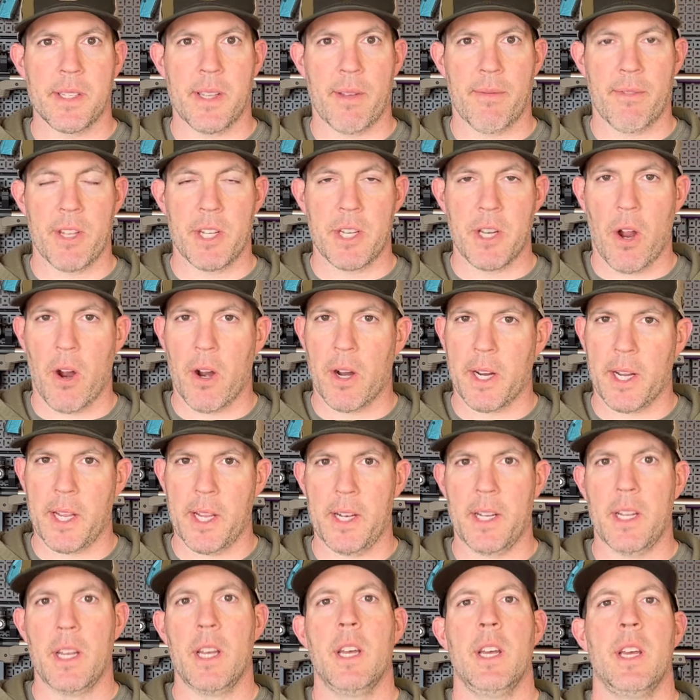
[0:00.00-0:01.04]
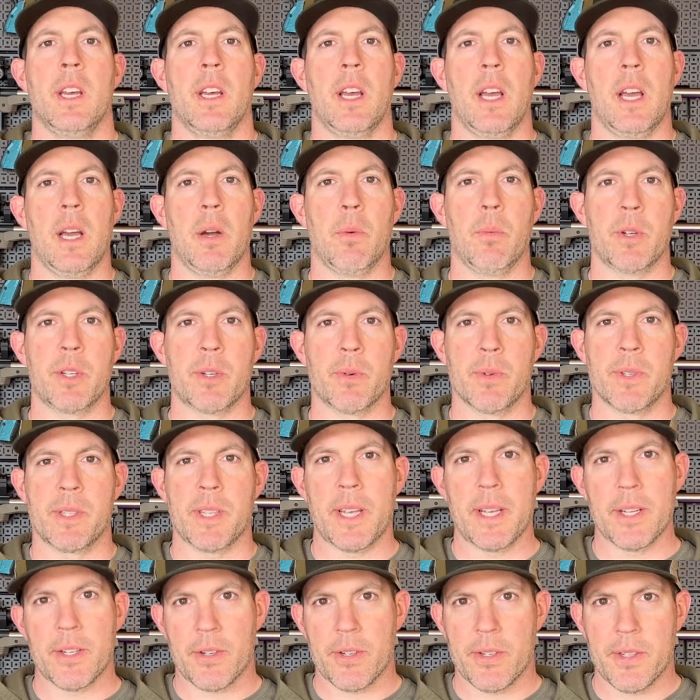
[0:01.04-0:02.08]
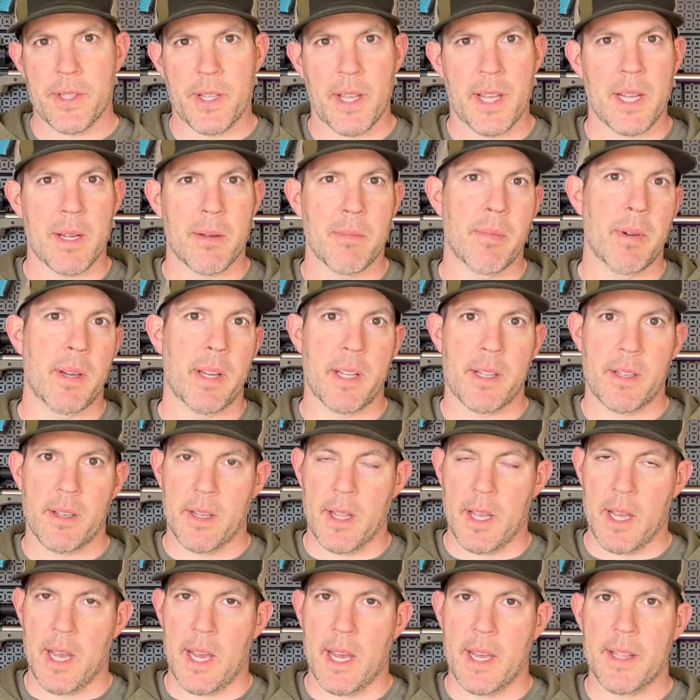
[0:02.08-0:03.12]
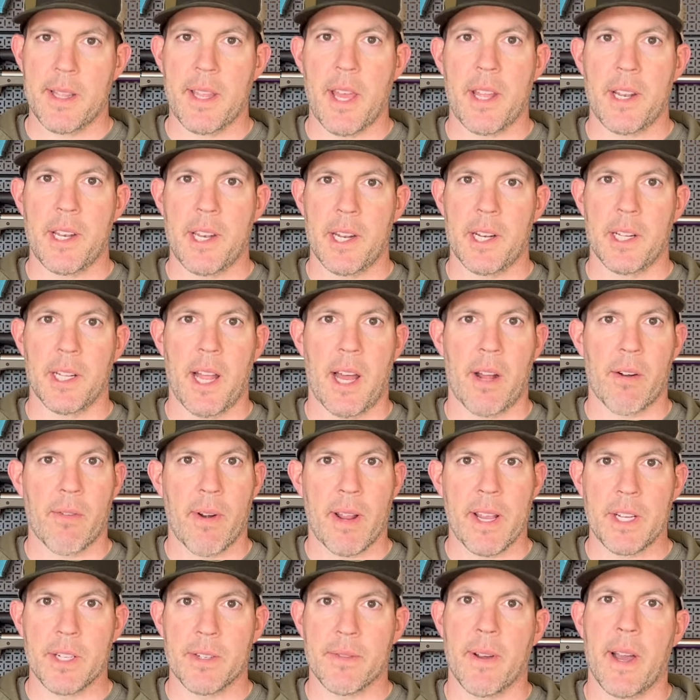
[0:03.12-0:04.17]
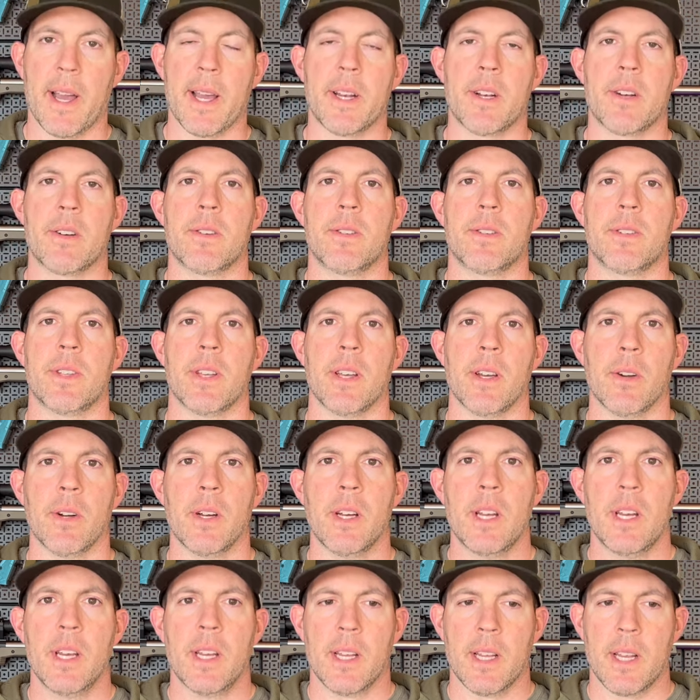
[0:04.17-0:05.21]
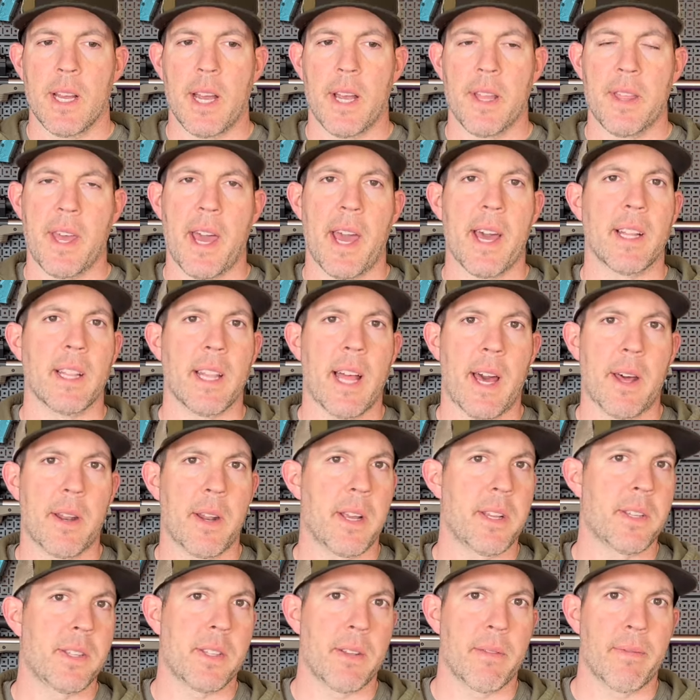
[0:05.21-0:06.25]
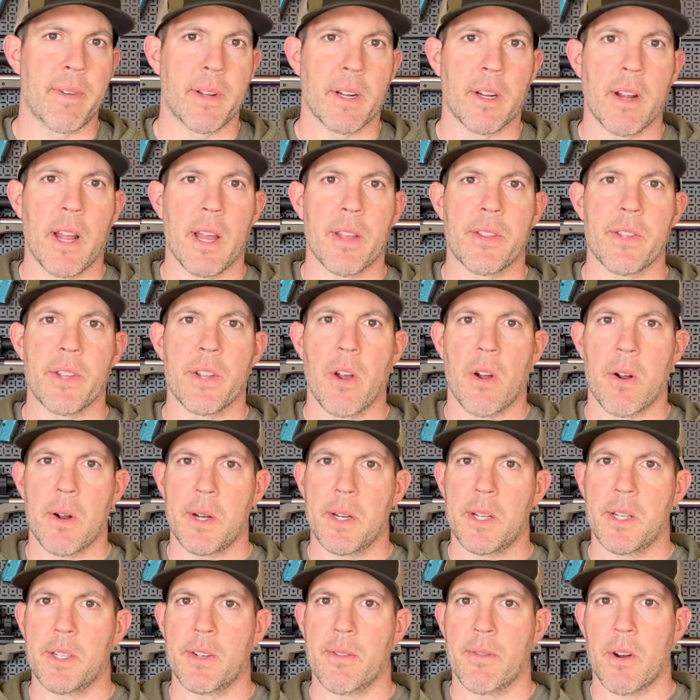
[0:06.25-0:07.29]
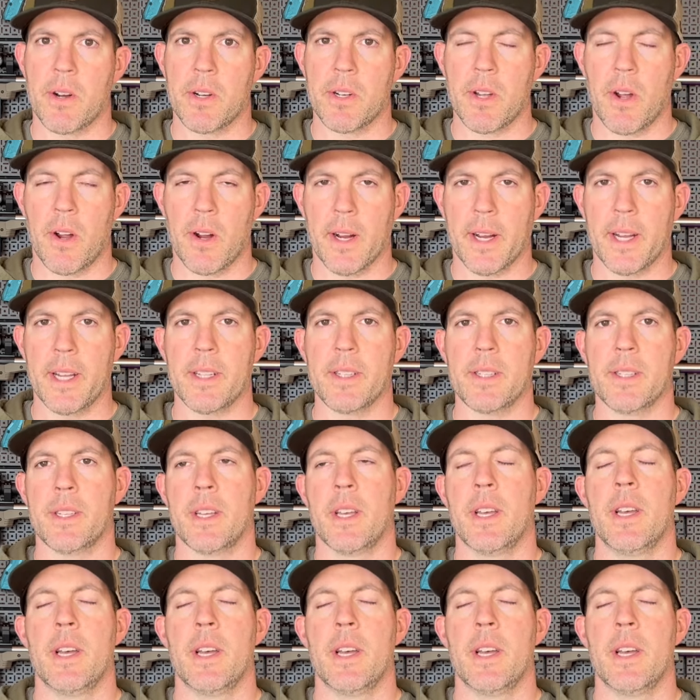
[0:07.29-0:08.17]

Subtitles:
of the target, which was interesting, but they did allow rangefinders, so that allowed us to figure out the yardage of our targets.